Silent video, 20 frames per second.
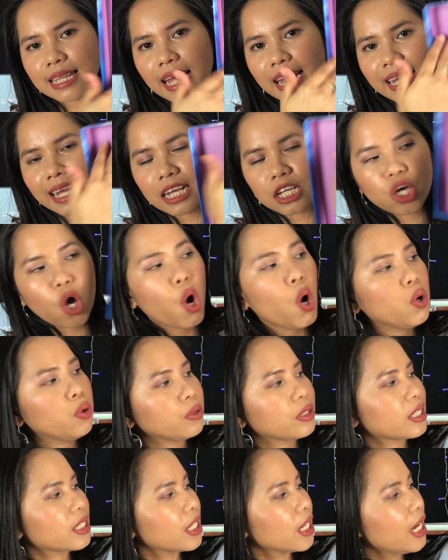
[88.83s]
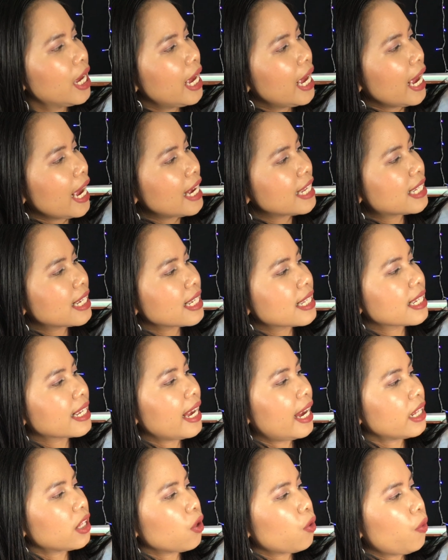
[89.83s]
like a quote. It says,
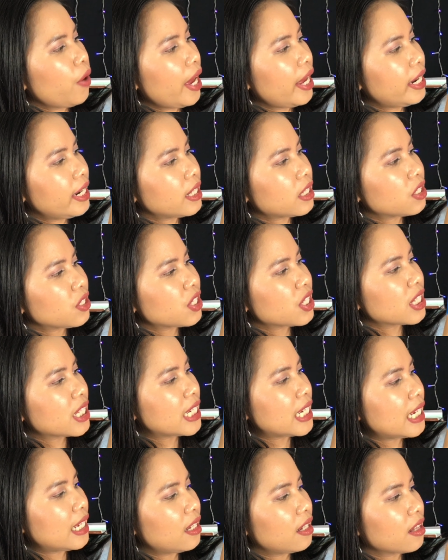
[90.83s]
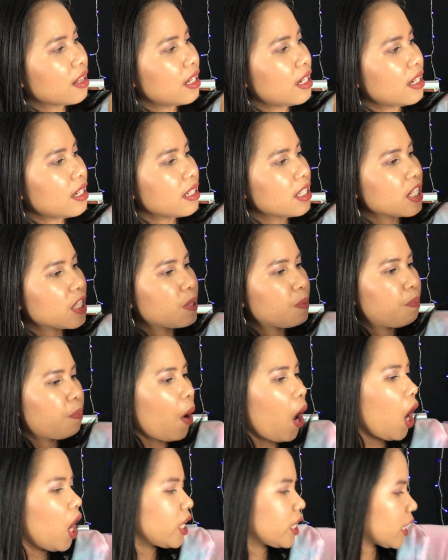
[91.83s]
"Get ready to steal the
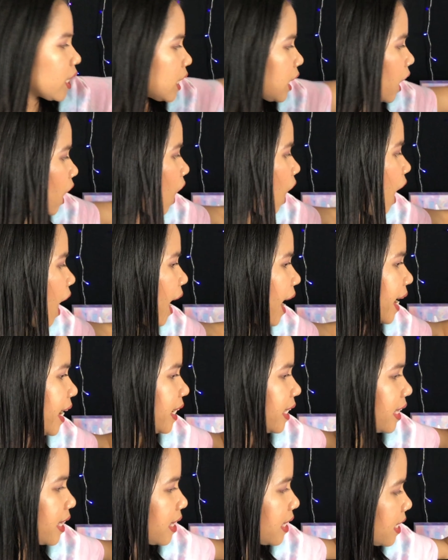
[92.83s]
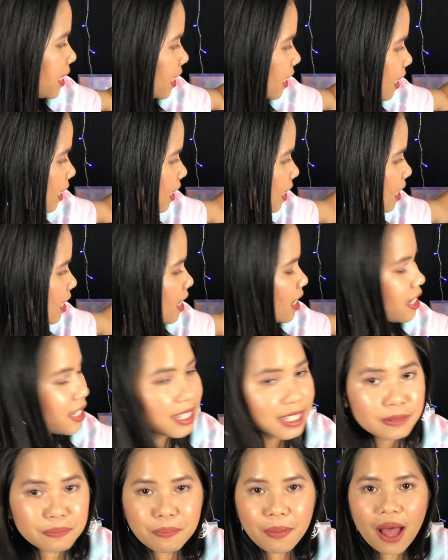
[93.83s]
spotlight."
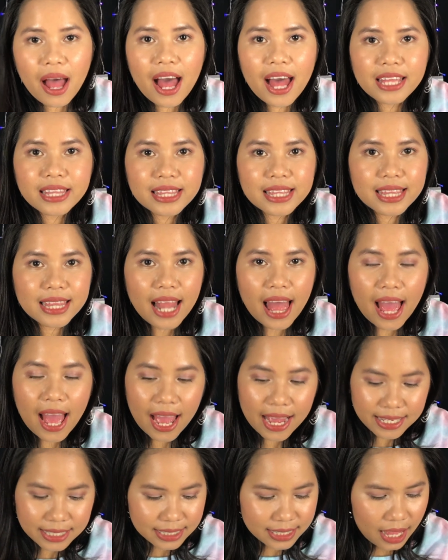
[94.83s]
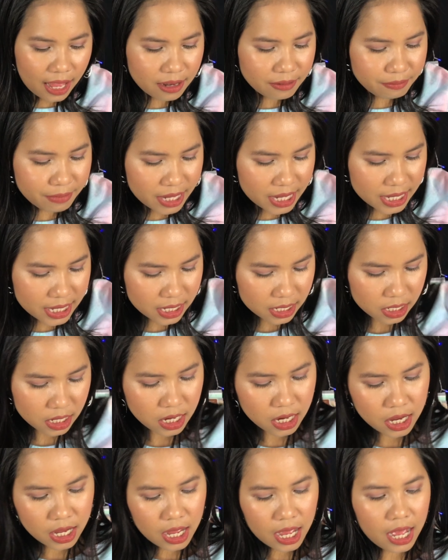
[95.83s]
Spotlight, honey.
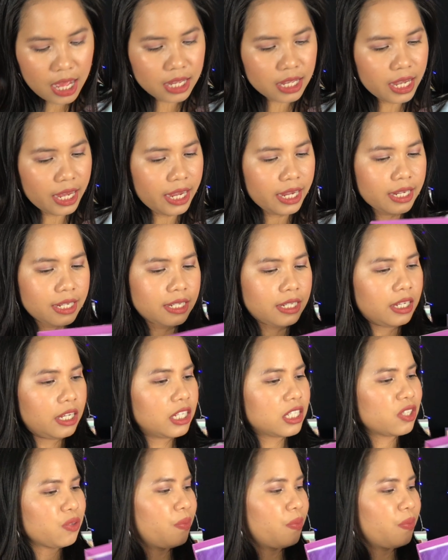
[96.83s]
Okay, it's